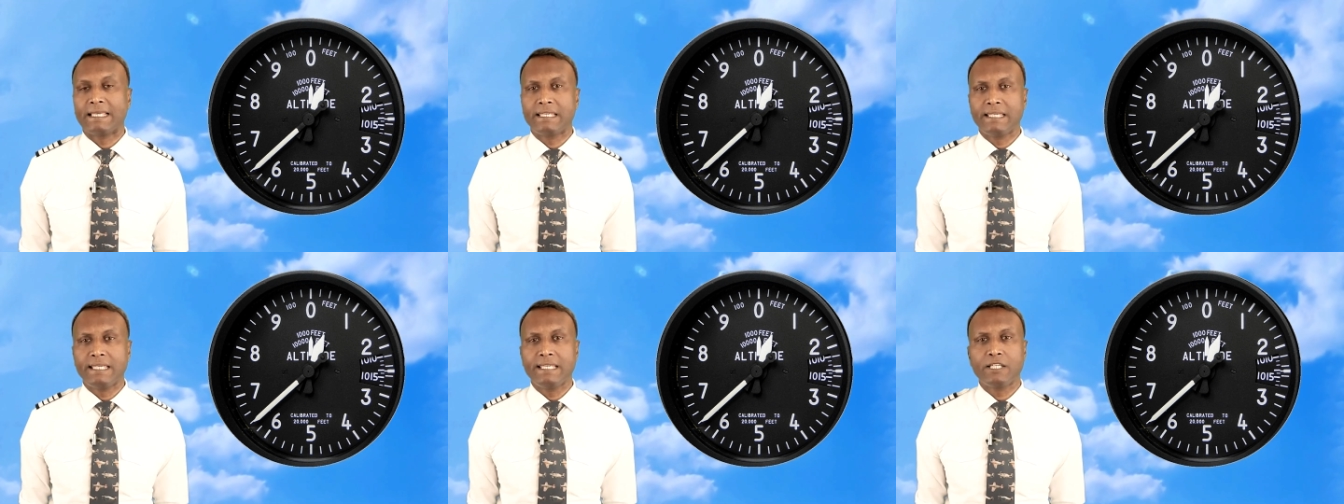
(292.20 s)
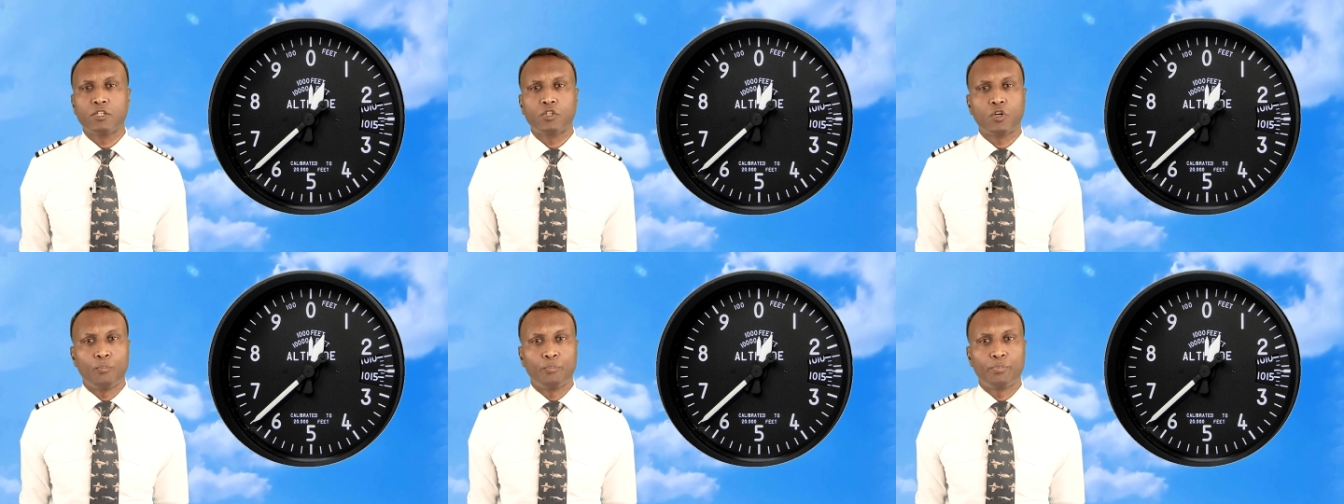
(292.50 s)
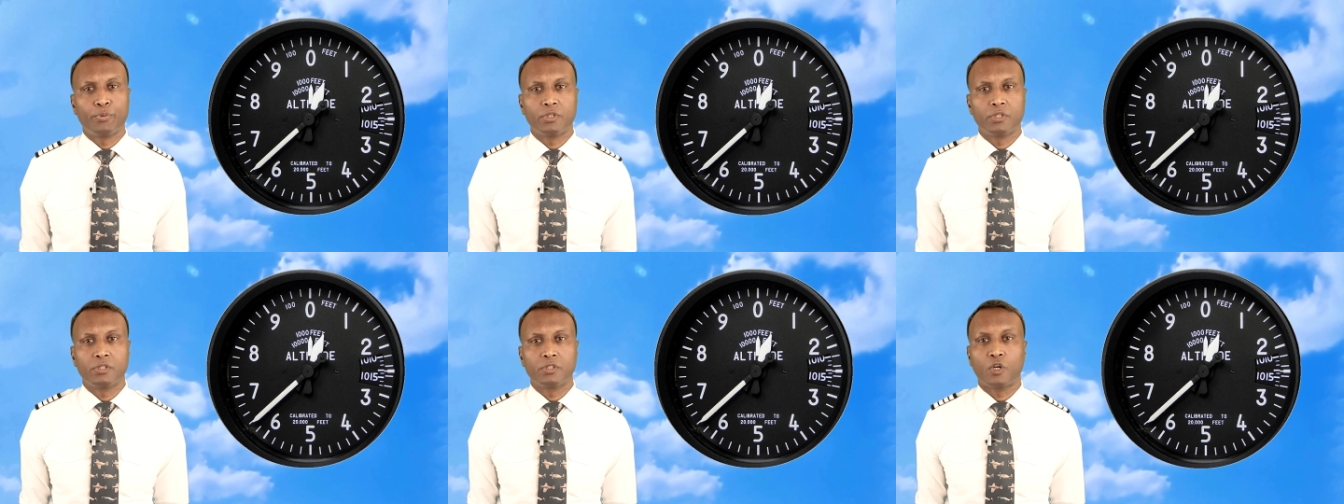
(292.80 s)
A key
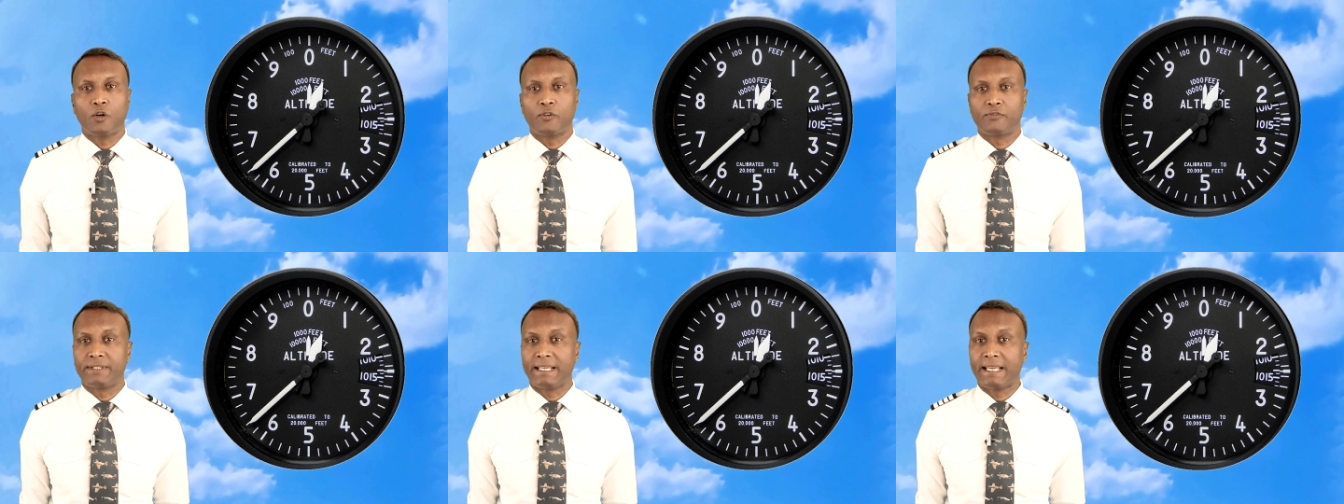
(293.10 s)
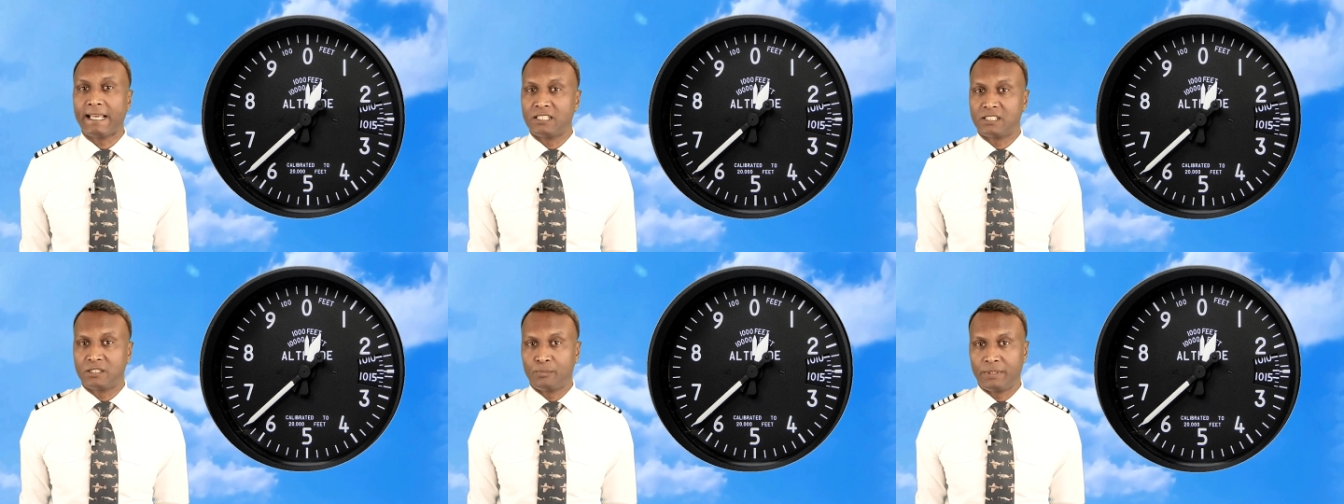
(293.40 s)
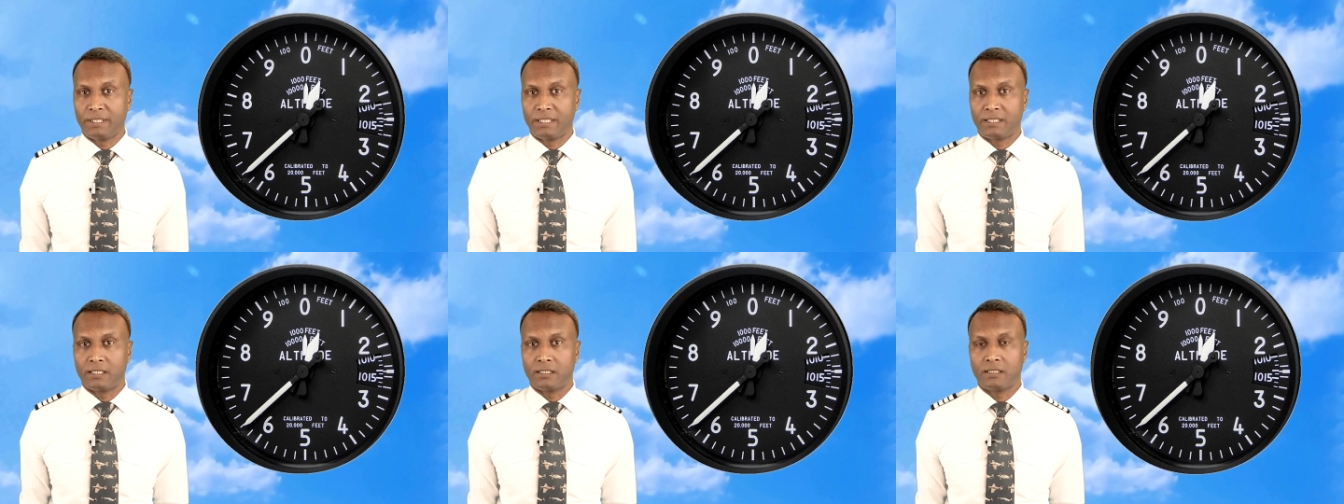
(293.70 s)
component of the
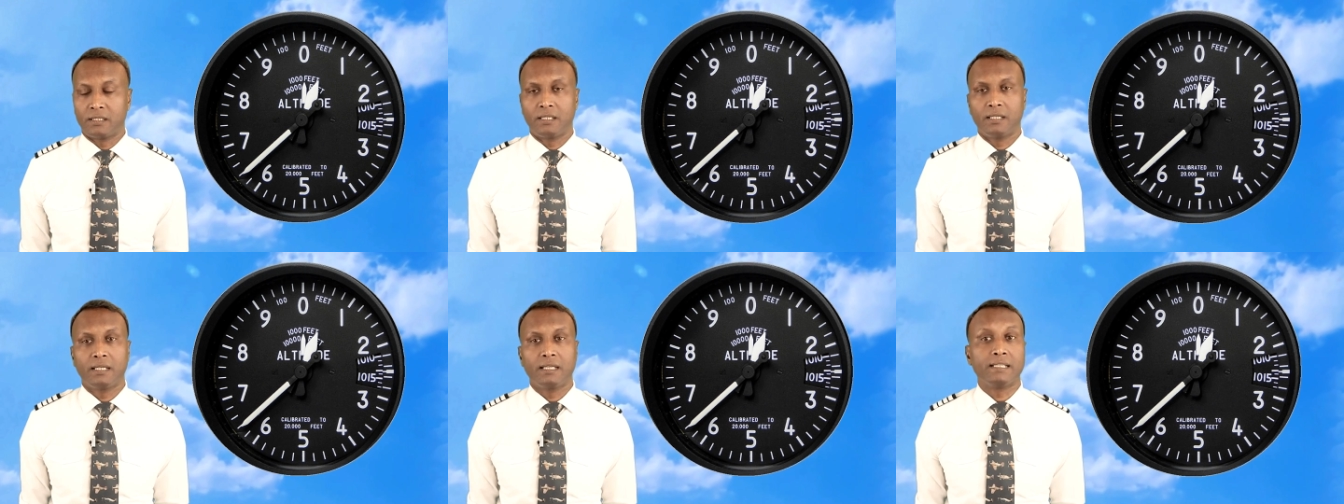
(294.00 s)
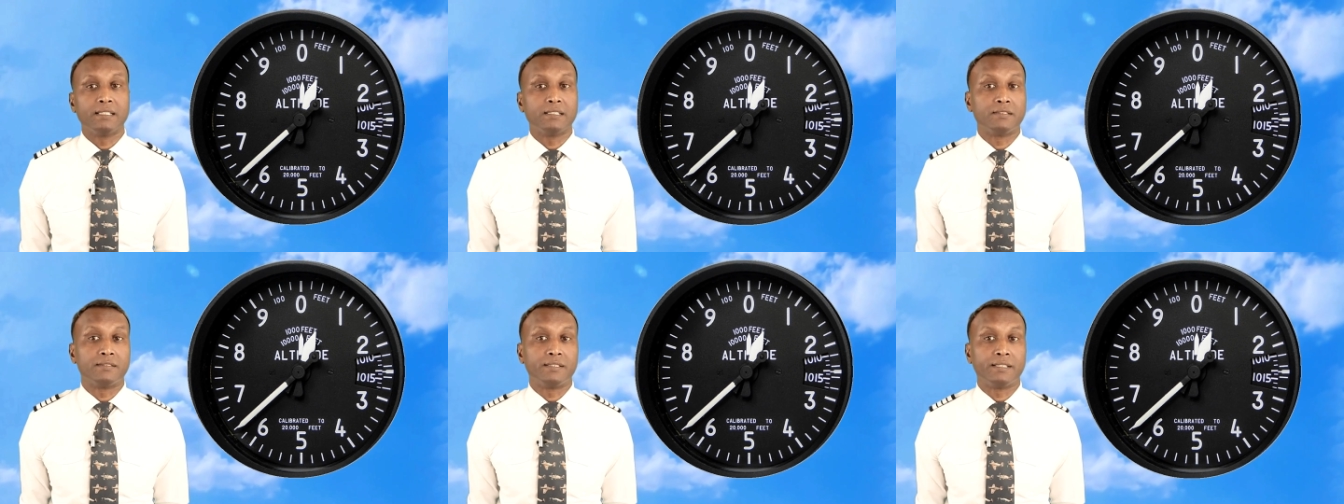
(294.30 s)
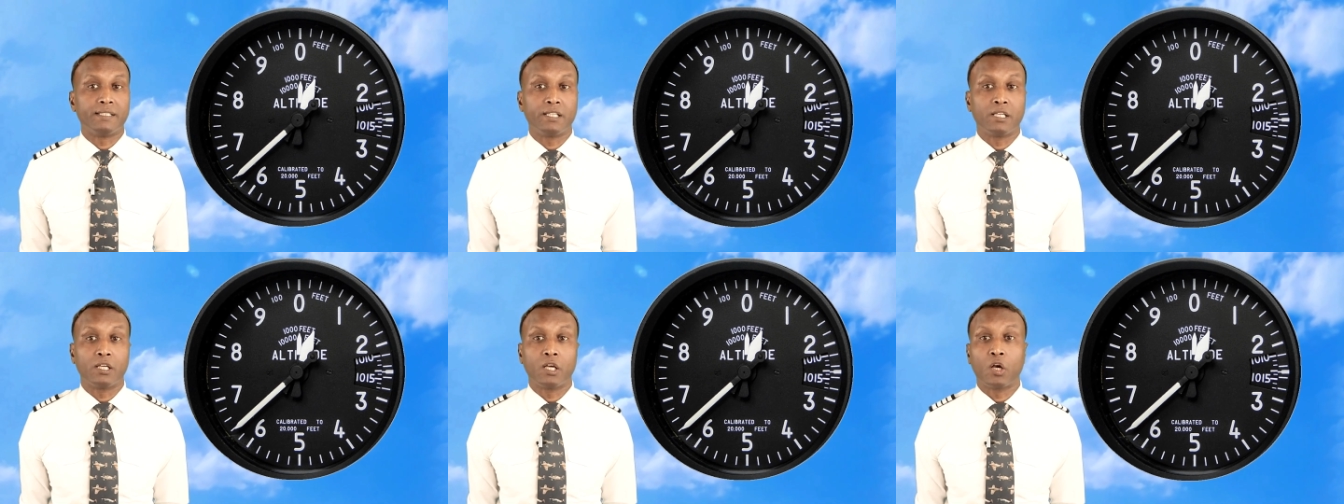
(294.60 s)
altimeter is
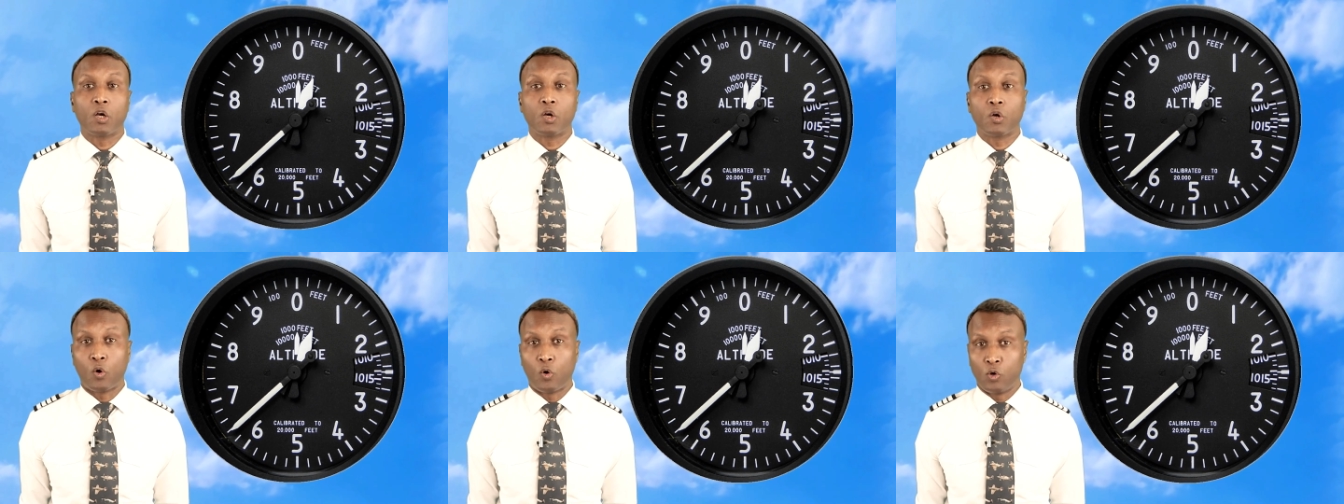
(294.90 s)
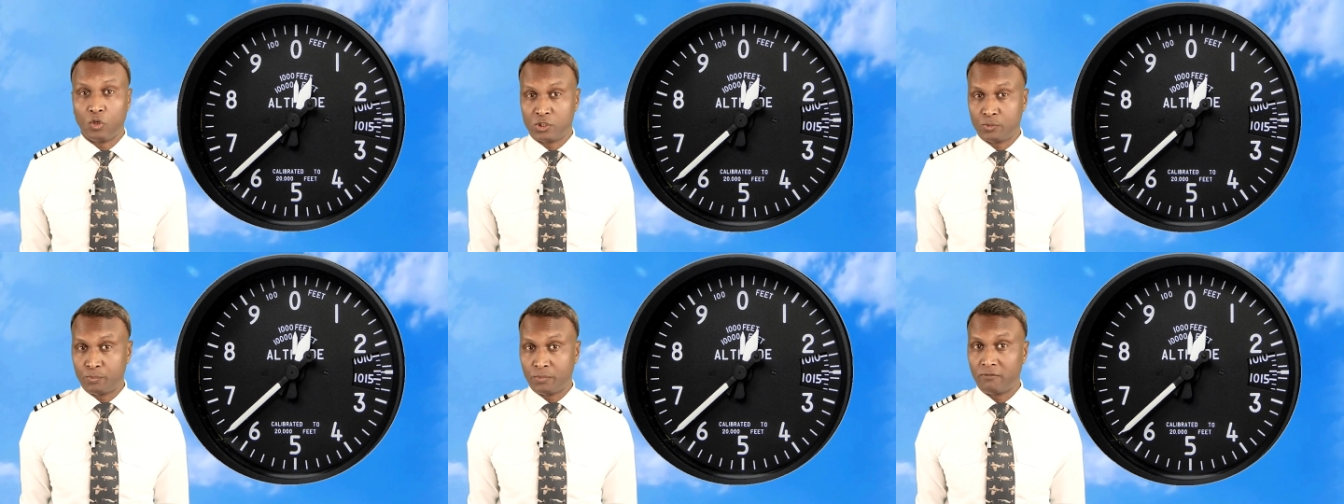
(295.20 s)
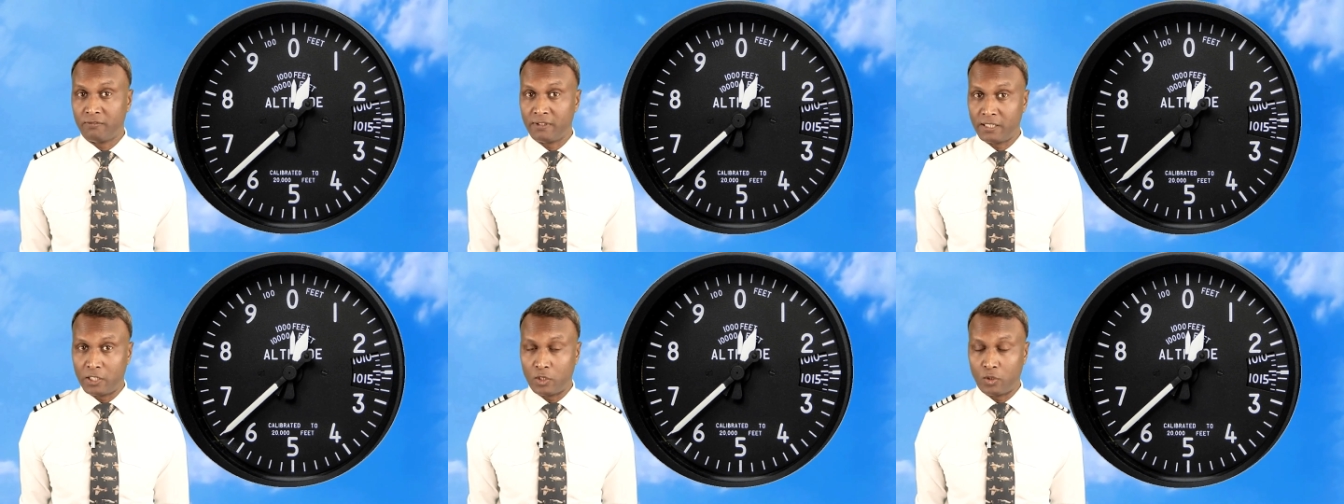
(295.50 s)
the
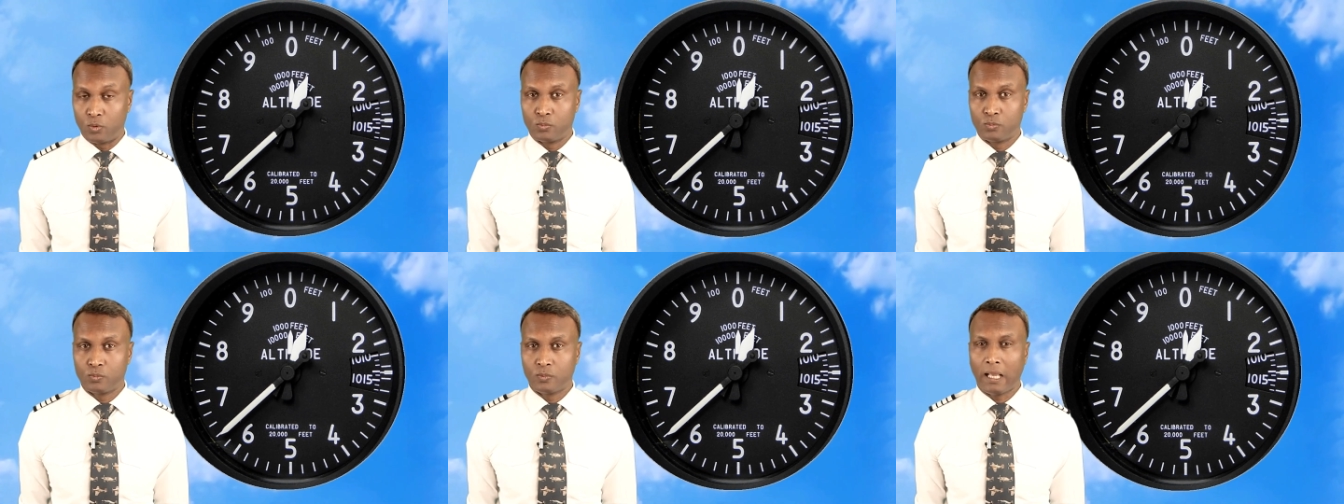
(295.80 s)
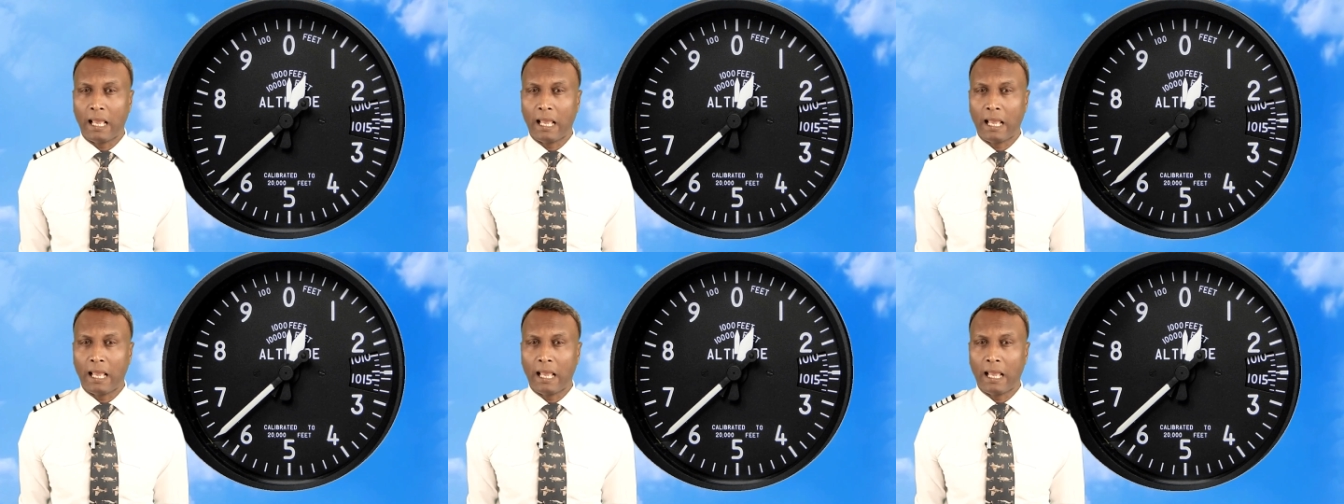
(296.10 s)
Kollsman window,